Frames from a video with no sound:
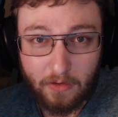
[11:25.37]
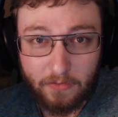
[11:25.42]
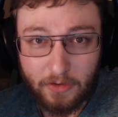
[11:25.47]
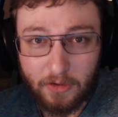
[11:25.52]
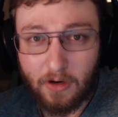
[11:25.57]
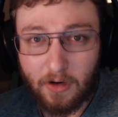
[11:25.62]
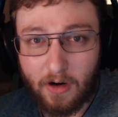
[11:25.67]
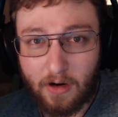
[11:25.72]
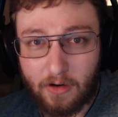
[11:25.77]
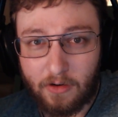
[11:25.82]
If
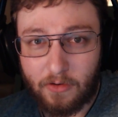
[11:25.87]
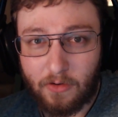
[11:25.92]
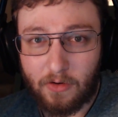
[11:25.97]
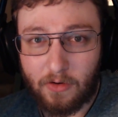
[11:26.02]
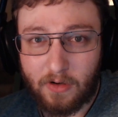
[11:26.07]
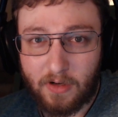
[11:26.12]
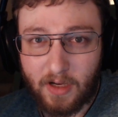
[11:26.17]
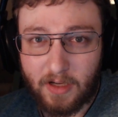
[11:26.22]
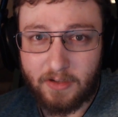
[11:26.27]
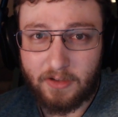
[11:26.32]
you're a
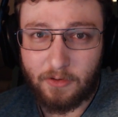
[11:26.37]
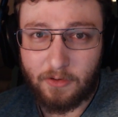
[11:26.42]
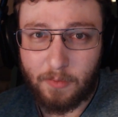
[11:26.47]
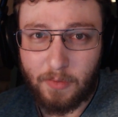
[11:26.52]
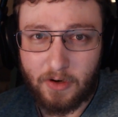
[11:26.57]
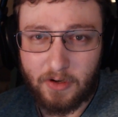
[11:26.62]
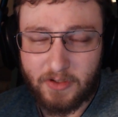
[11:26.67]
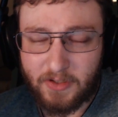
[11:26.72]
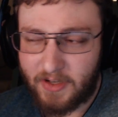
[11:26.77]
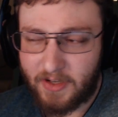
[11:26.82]
hardcore custard
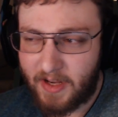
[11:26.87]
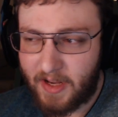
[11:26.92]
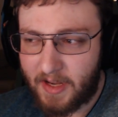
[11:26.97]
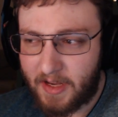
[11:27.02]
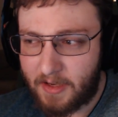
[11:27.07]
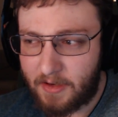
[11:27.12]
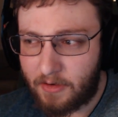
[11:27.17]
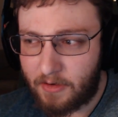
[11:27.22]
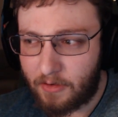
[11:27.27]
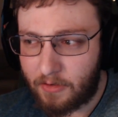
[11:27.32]
person
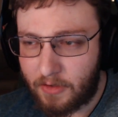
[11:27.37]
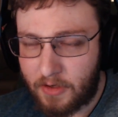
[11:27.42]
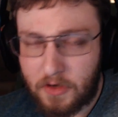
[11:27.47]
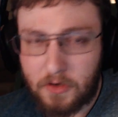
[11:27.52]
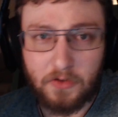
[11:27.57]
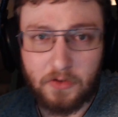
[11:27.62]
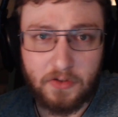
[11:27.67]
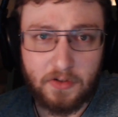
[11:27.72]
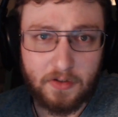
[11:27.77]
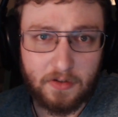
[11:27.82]
and you're
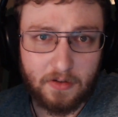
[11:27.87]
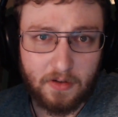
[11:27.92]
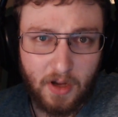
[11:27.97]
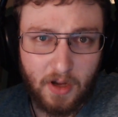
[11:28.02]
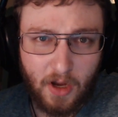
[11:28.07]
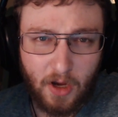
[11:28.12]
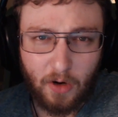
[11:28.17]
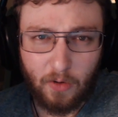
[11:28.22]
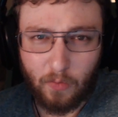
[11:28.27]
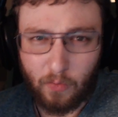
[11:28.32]
used to
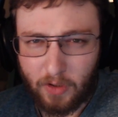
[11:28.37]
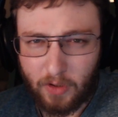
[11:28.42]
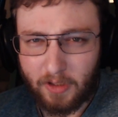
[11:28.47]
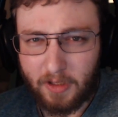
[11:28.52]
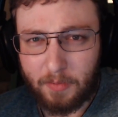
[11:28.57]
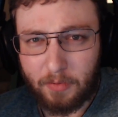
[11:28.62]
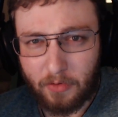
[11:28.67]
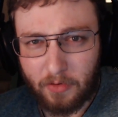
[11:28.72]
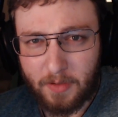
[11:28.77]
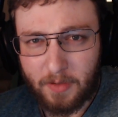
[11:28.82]

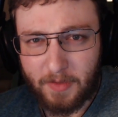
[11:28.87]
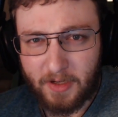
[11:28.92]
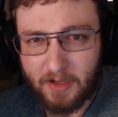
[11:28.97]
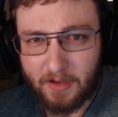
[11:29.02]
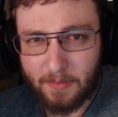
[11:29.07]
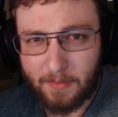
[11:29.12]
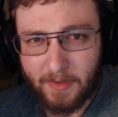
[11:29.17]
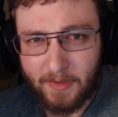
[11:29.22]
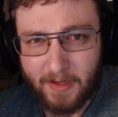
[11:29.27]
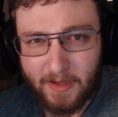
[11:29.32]
really
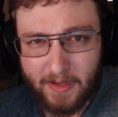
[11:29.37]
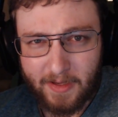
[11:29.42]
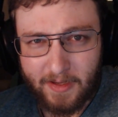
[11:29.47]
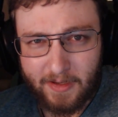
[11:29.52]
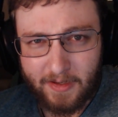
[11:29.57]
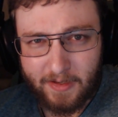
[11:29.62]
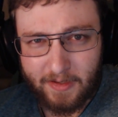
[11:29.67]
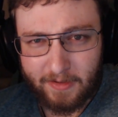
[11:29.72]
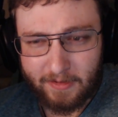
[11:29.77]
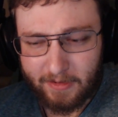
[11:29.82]
premium,
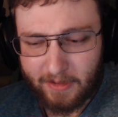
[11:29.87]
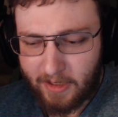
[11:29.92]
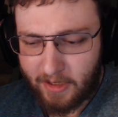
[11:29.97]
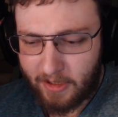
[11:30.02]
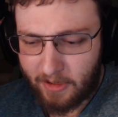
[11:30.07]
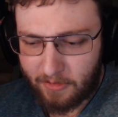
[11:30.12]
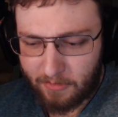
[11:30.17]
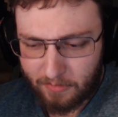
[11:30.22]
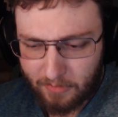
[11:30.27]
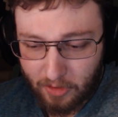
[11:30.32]
you
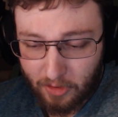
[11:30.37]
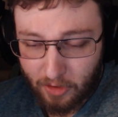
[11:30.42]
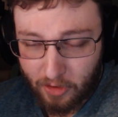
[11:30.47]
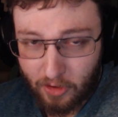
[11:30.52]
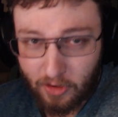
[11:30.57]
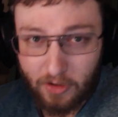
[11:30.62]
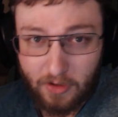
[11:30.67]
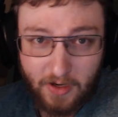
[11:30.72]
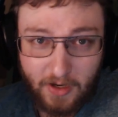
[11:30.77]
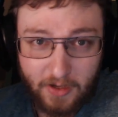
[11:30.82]
know,
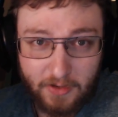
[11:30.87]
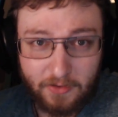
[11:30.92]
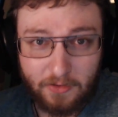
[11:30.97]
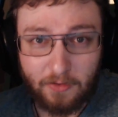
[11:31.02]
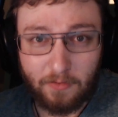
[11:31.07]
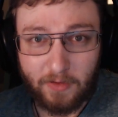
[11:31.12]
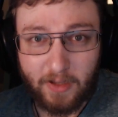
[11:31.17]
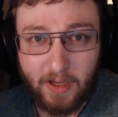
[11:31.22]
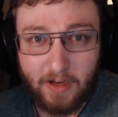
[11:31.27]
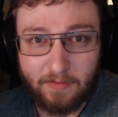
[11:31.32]
good
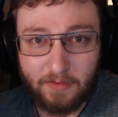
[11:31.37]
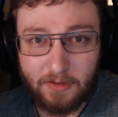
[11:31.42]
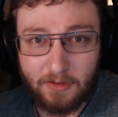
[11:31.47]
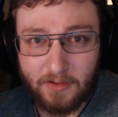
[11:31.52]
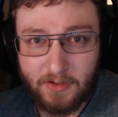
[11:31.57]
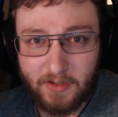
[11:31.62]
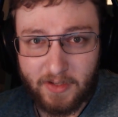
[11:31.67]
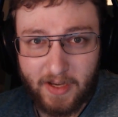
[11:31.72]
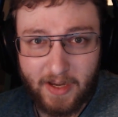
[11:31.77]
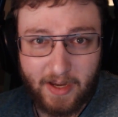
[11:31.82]
custard
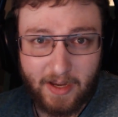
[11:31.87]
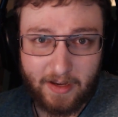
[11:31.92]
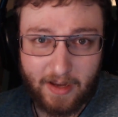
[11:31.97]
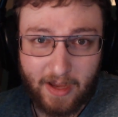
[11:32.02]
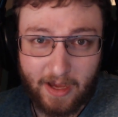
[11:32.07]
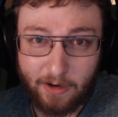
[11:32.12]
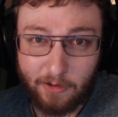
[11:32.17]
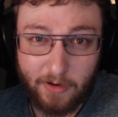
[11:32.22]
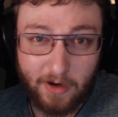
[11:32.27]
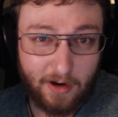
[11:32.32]
flavors, and
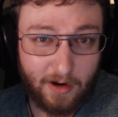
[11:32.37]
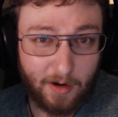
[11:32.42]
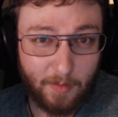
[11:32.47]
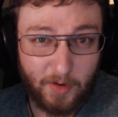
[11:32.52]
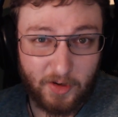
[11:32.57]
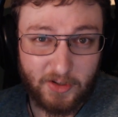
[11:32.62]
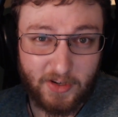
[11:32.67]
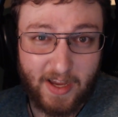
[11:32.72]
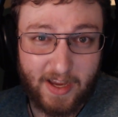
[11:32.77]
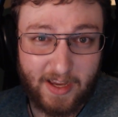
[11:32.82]
I don't care how
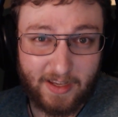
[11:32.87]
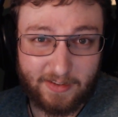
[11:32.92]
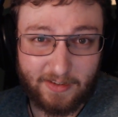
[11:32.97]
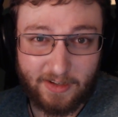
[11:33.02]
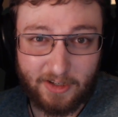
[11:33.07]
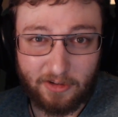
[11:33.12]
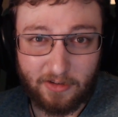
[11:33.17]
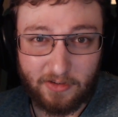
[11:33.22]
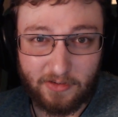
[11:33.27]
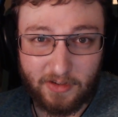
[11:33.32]
much
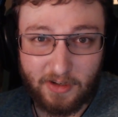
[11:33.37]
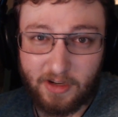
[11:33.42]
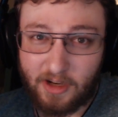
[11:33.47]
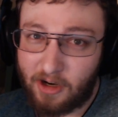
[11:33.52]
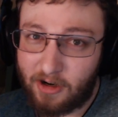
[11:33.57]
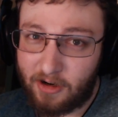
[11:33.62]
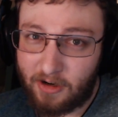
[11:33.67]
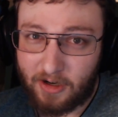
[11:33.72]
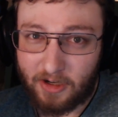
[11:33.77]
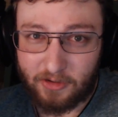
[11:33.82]
diacetyl is in
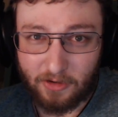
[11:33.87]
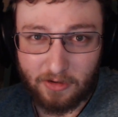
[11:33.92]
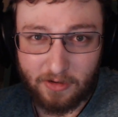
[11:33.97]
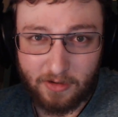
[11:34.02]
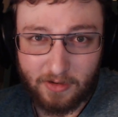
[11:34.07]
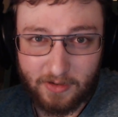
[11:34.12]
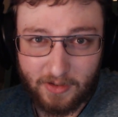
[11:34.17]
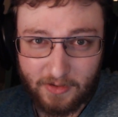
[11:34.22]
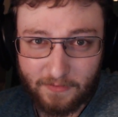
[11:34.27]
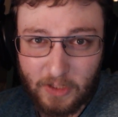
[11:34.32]
here as long
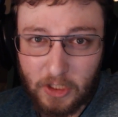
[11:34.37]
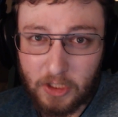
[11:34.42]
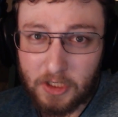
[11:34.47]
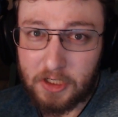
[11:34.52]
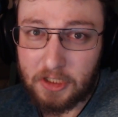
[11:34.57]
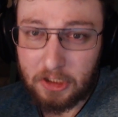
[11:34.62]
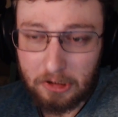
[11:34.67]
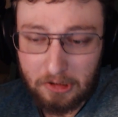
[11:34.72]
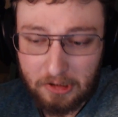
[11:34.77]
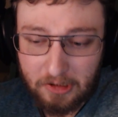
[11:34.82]
as it's
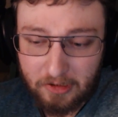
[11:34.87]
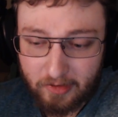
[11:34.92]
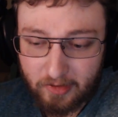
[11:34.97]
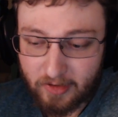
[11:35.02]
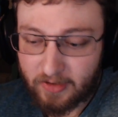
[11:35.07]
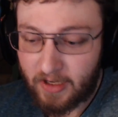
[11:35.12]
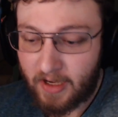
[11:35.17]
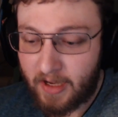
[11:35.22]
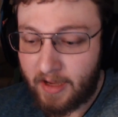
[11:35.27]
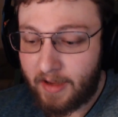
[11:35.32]
fucking
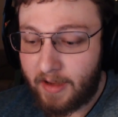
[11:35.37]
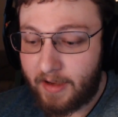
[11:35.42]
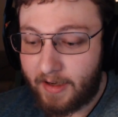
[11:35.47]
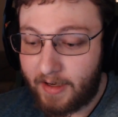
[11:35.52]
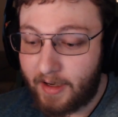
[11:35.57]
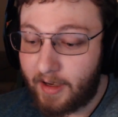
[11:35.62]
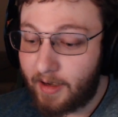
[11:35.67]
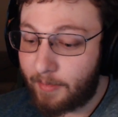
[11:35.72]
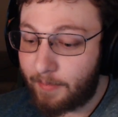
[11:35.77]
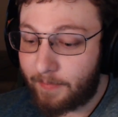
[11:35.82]
delicious,
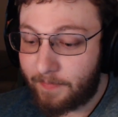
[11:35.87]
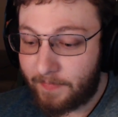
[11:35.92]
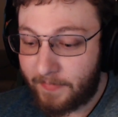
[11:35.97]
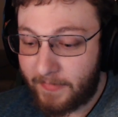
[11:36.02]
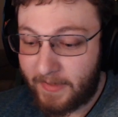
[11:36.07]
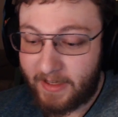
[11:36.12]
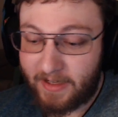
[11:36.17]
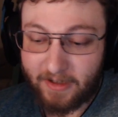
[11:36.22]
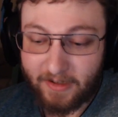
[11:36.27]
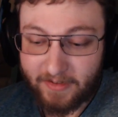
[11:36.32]

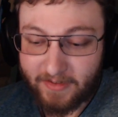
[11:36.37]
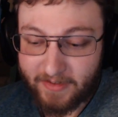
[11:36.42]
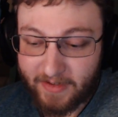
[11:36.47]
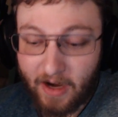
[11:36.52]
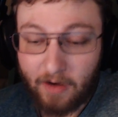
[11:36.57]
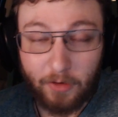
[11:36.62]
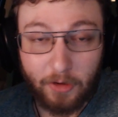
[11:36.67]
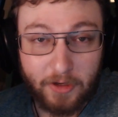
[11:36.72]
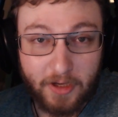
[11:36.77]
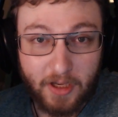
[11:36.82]
it's
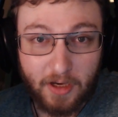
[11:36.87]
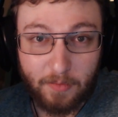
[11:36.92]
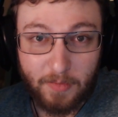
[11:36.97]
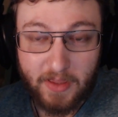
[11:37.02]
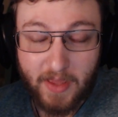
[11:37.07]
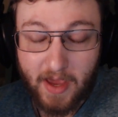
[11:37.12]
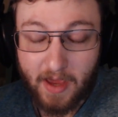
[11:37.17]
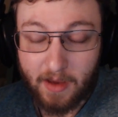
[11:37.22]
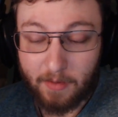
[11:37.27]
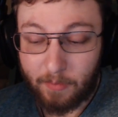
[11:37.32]
not really going to be
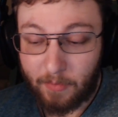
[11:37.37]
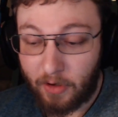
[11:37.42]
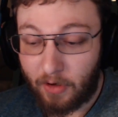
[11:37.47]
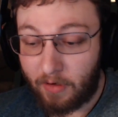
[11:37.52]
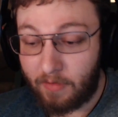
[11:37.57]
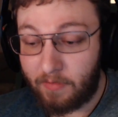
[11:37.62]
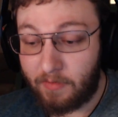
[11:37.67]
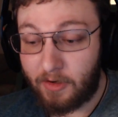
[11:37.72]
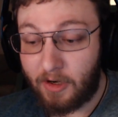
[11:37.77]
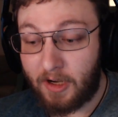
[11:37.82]
that. But
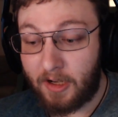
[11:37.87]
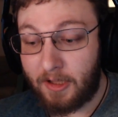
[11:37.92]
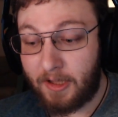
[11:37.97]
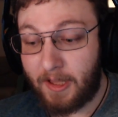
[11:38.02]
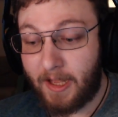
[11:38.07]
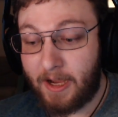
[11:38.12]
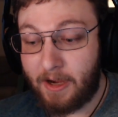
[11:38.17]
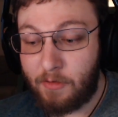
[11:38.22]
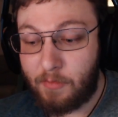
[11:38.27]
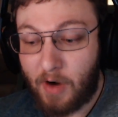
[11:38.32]
overall,
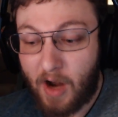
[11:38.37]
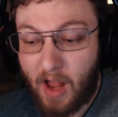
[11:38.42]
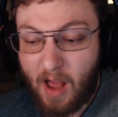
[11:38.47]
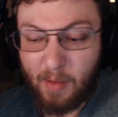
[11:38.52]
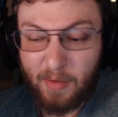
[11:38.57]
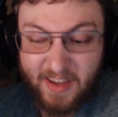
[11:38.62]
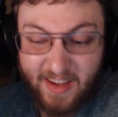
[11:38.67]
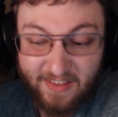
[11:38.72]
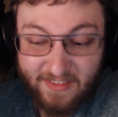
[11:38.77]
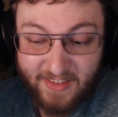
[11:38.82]
I would
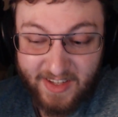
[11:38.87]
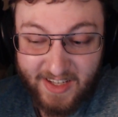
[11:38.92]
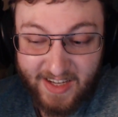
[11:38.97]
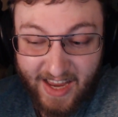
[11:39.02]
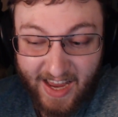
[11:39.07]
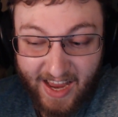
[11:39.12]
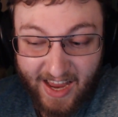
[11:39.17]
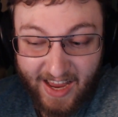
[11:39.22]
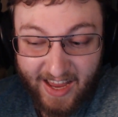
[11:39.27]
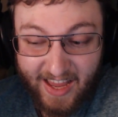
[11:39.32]
probably give it
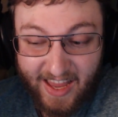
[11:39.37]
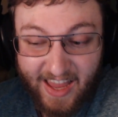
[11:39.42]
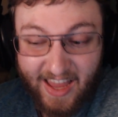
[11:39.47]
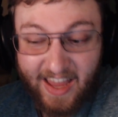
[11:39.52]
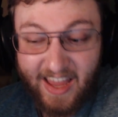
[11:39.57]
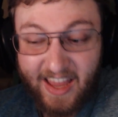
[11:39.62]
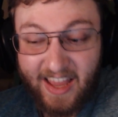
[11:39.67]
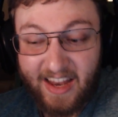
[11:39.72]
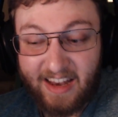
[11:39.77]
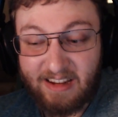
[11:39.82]

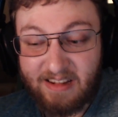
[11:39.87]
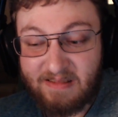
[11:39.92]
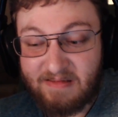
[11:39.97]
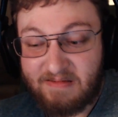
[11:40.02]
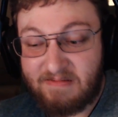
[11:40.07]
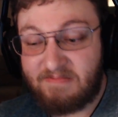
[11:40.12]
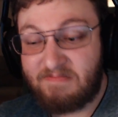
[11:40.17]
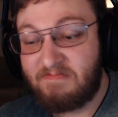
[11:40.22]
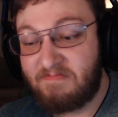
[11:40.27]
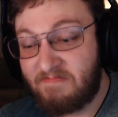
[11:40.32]

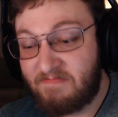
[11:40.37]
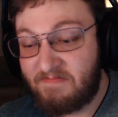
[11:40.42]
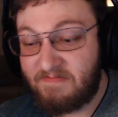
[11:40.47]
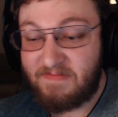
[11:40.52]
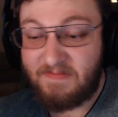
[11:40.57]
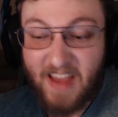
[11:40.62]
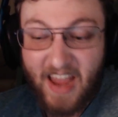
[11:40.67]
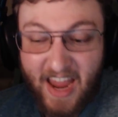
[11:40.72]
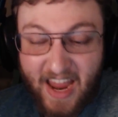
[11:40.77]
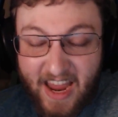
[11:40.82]
an
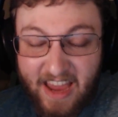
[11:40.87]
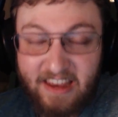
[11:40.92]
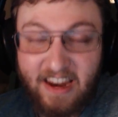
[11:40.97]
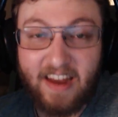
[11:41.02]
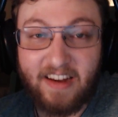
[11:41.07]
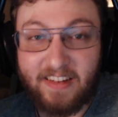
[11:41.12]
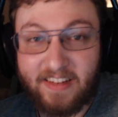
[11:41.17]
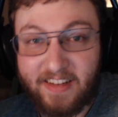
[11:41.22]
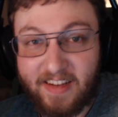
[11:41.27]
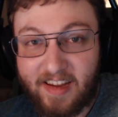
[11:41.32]
8
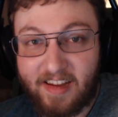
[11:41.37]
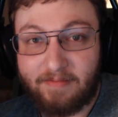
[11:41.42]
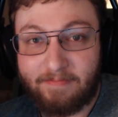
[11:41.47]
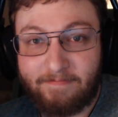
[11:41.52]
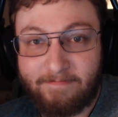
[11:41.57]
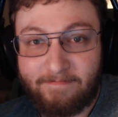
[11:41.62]
out of 10.